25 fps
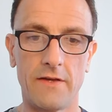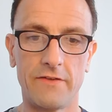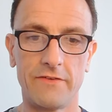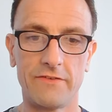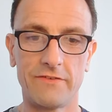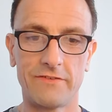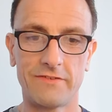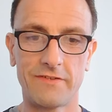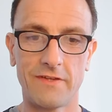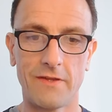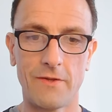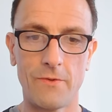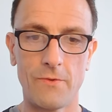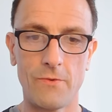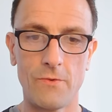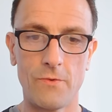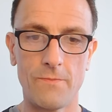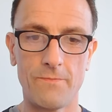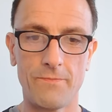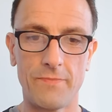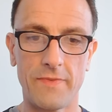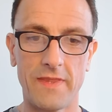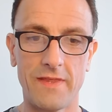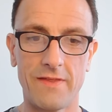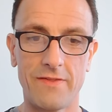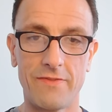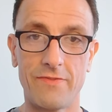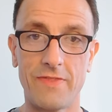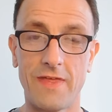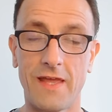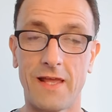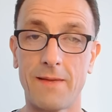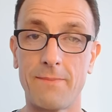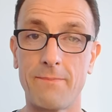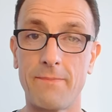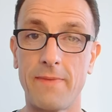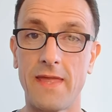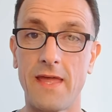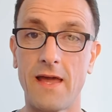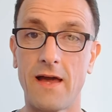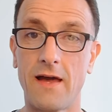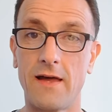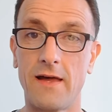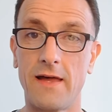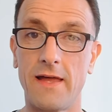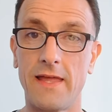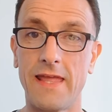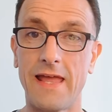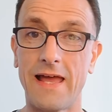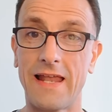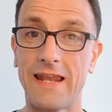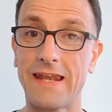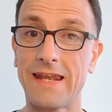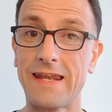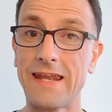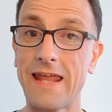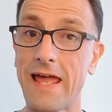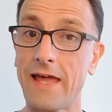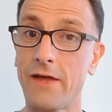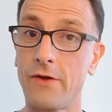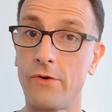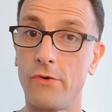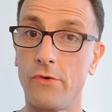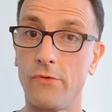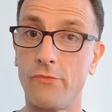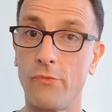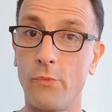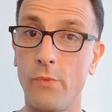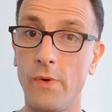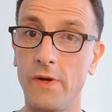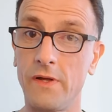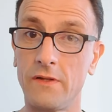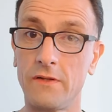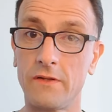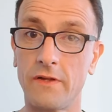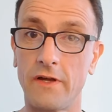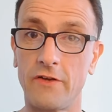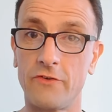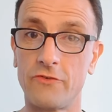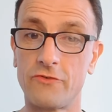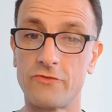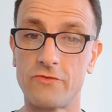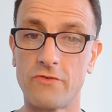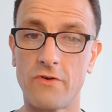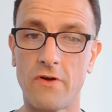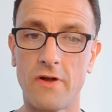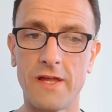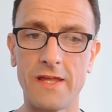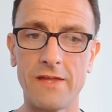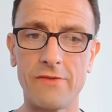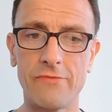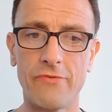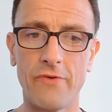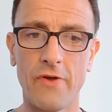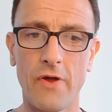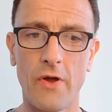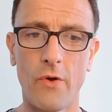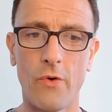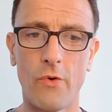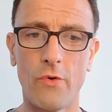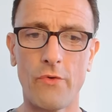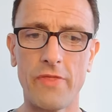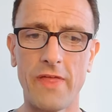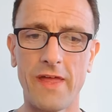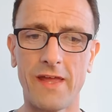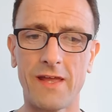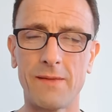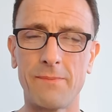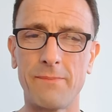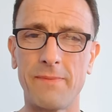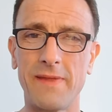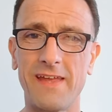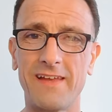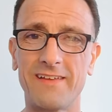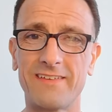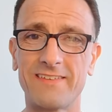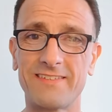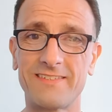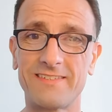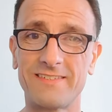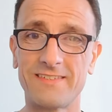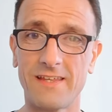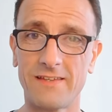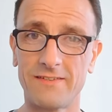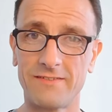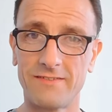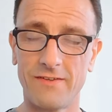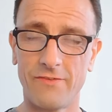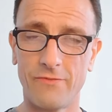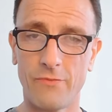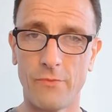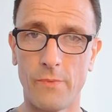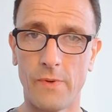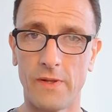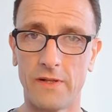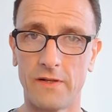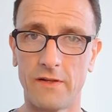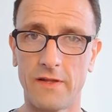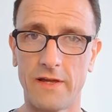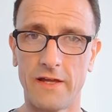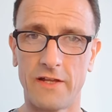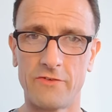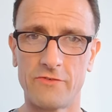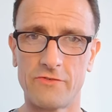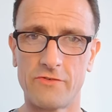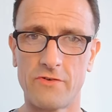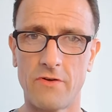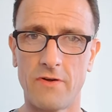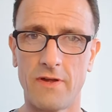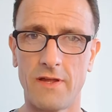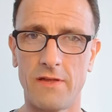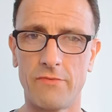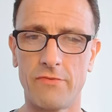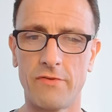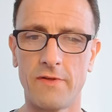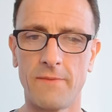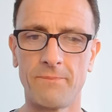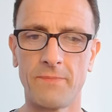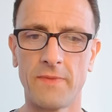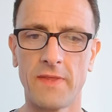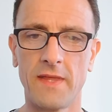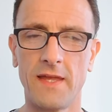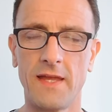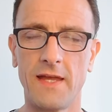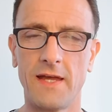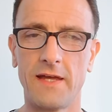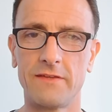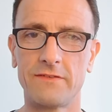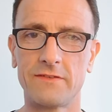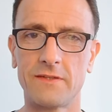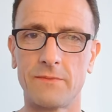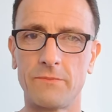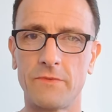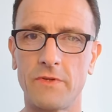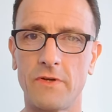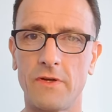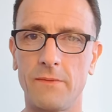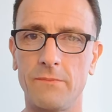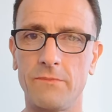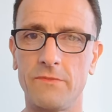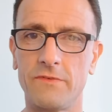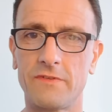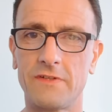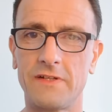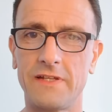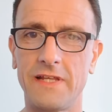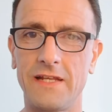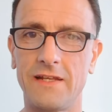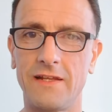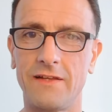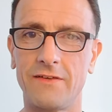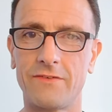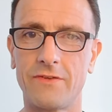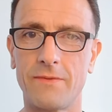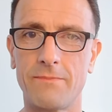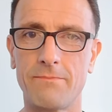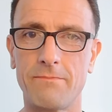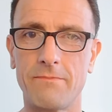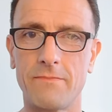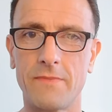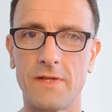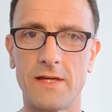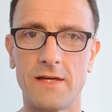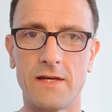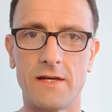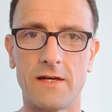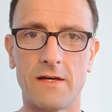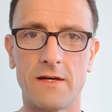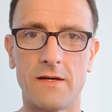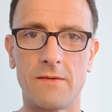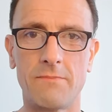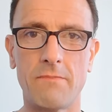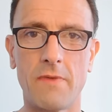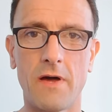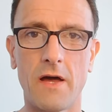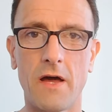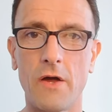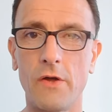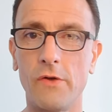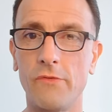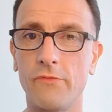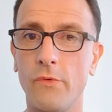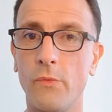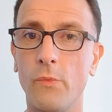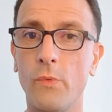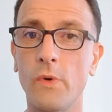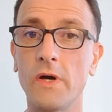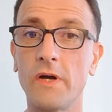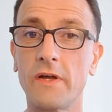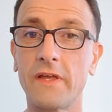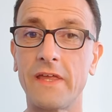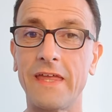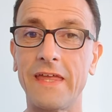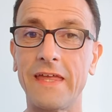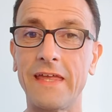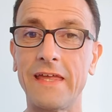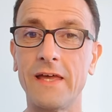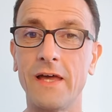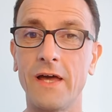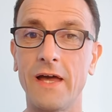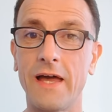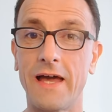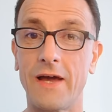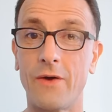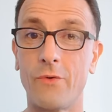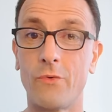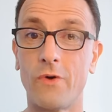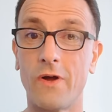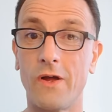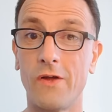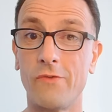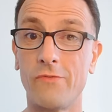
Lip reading: So there can be a lack of will and drive, or there can be excessive will and drive, sometimes leading to overworking or